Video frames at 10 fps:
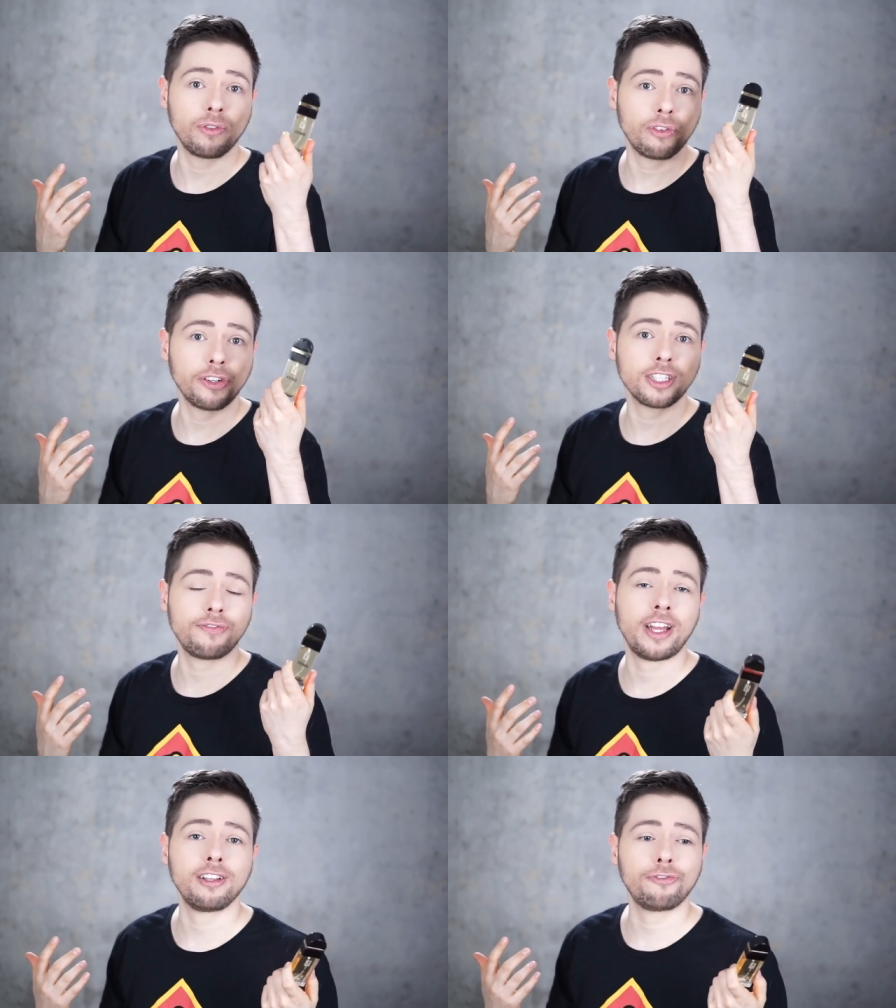of the
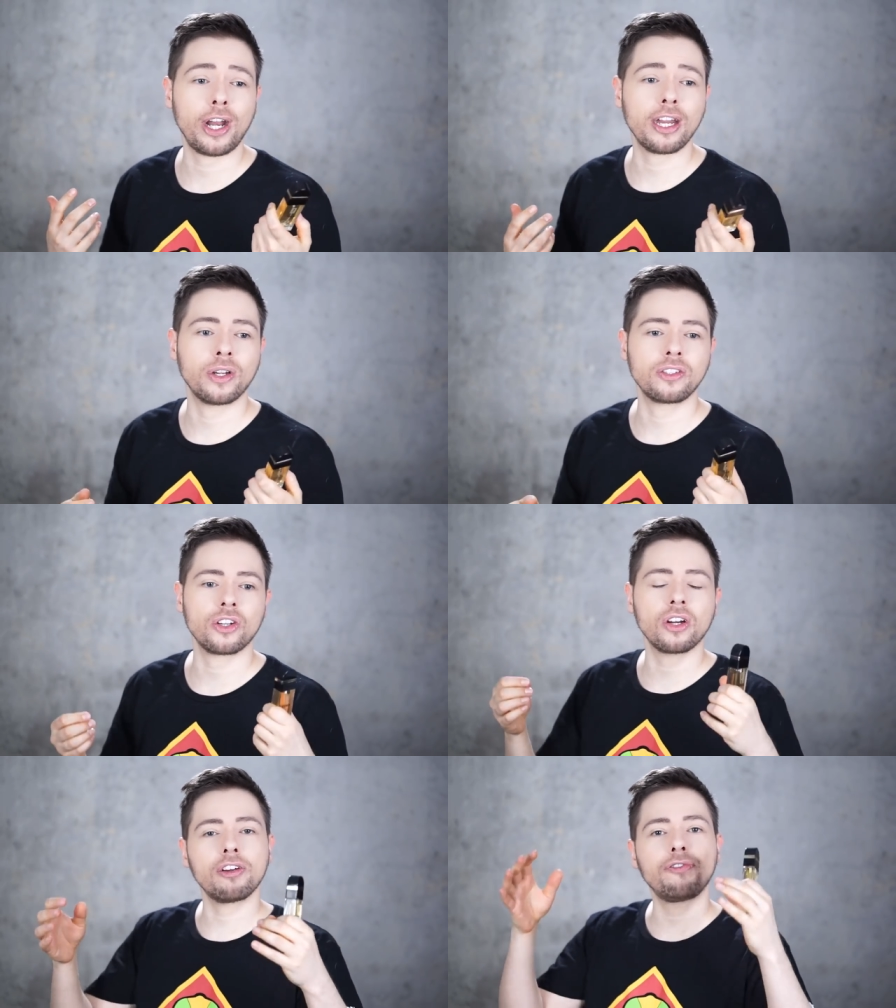first Fendi fragrance,
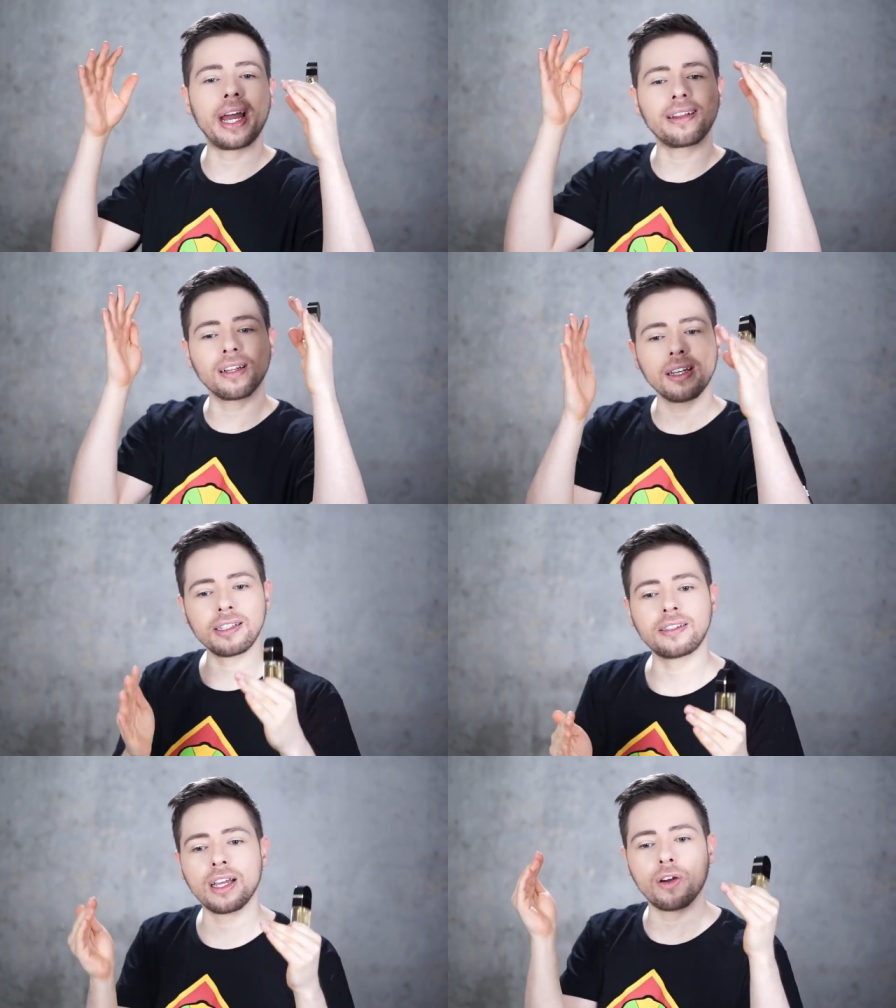you're going to find the
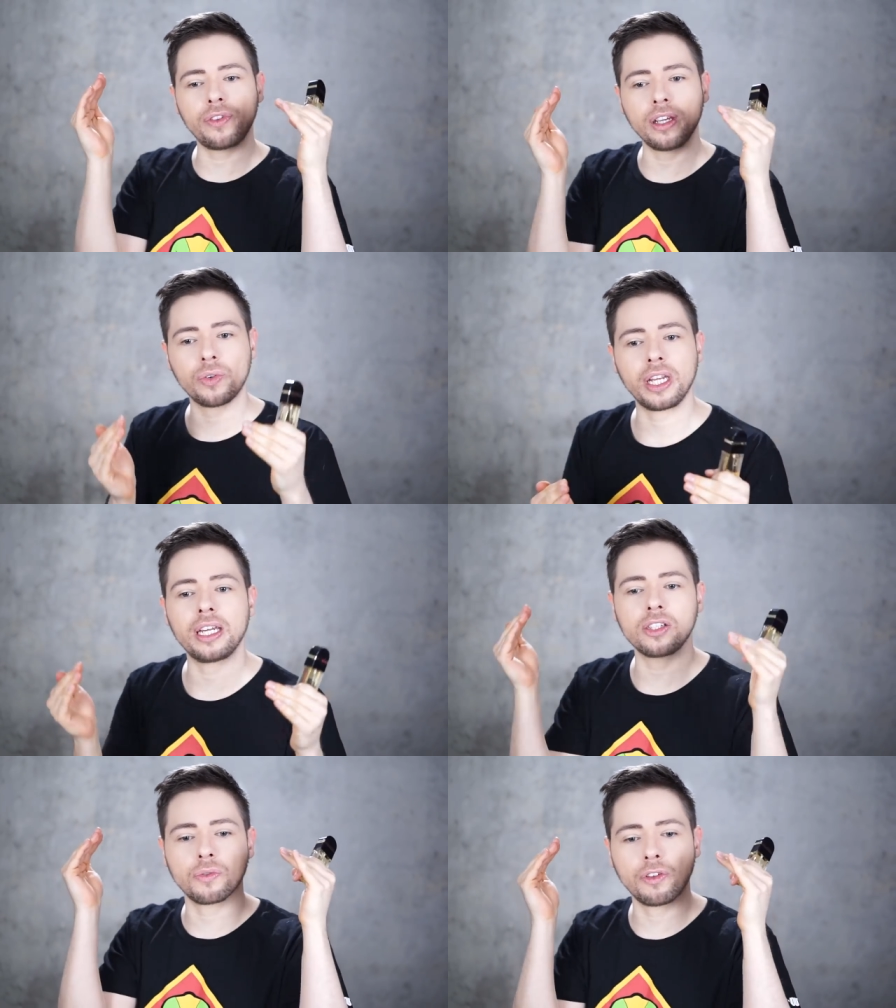listing of the
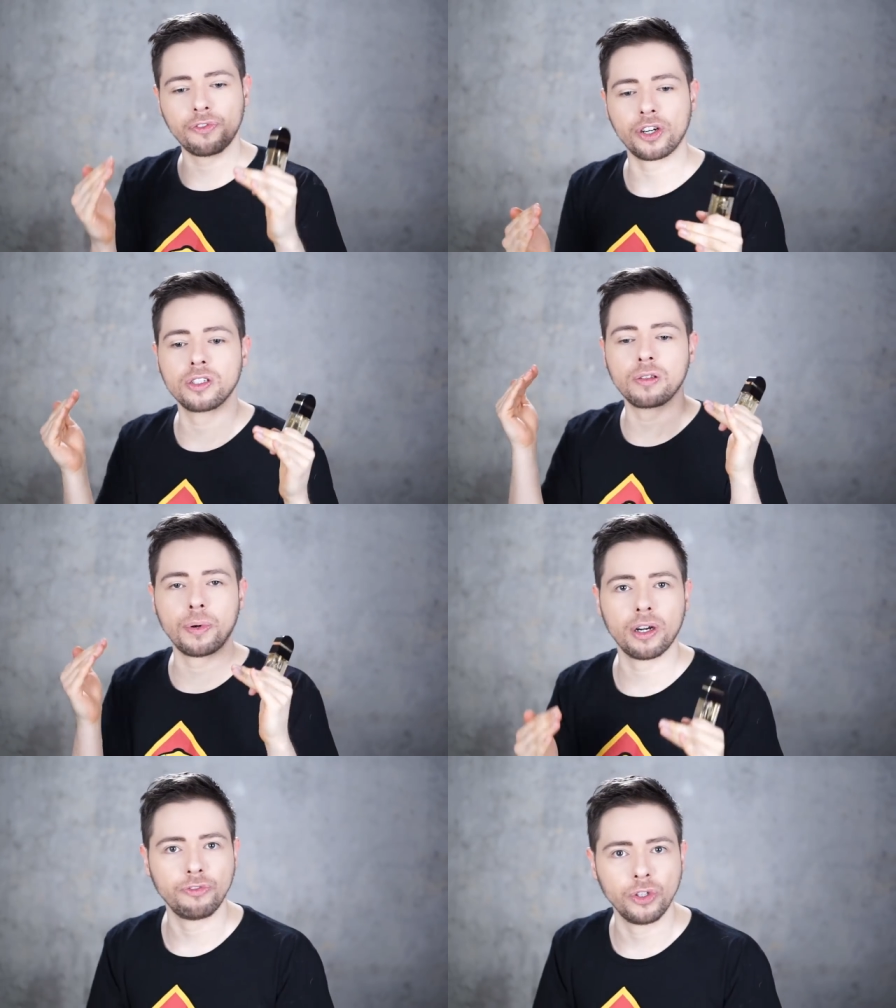ingredients of the first
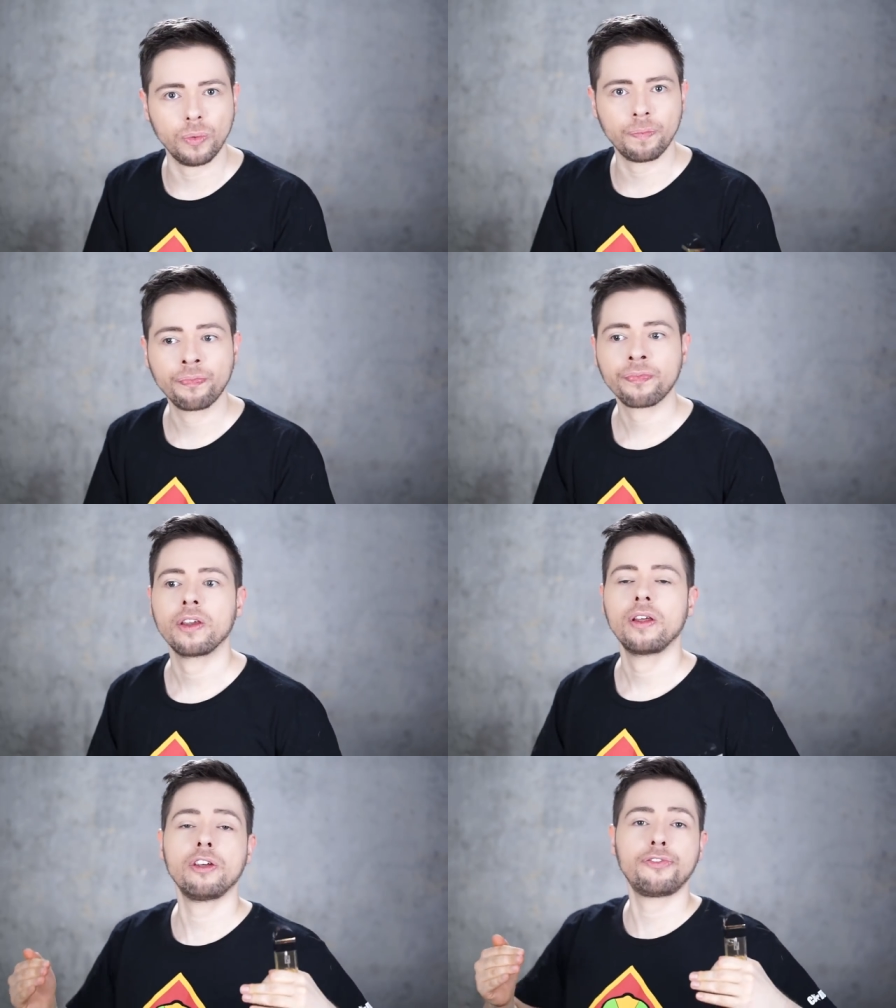perfume,
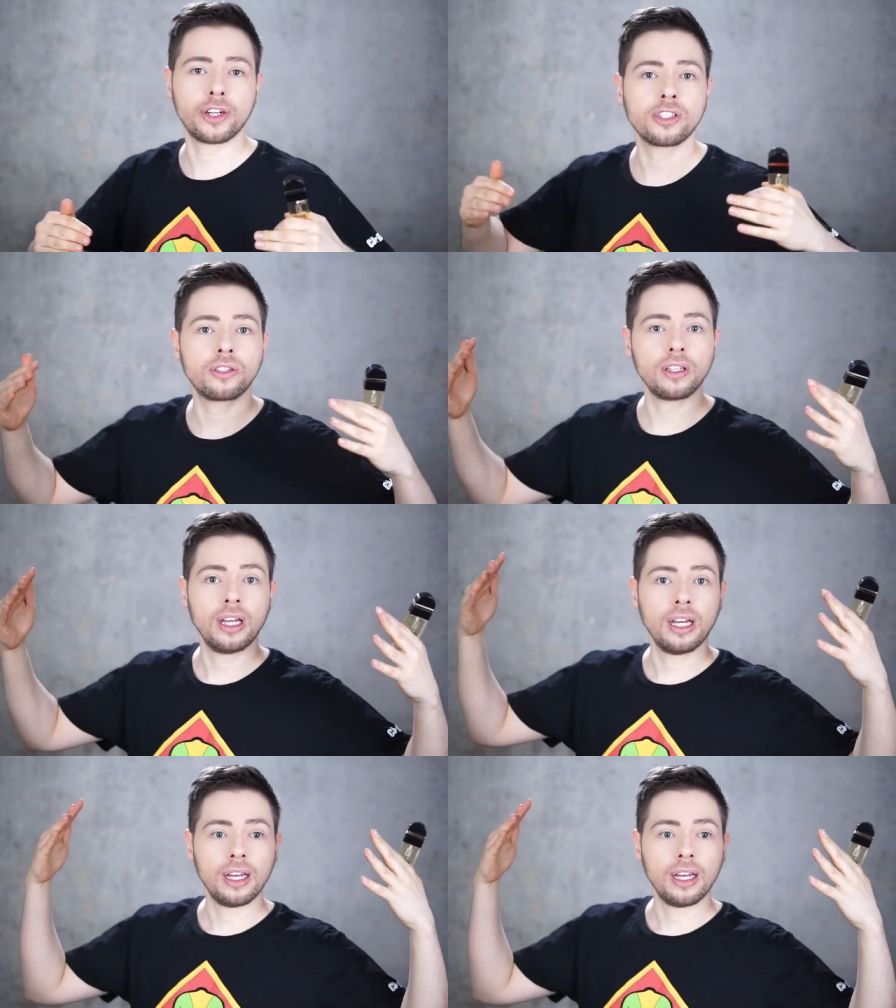the first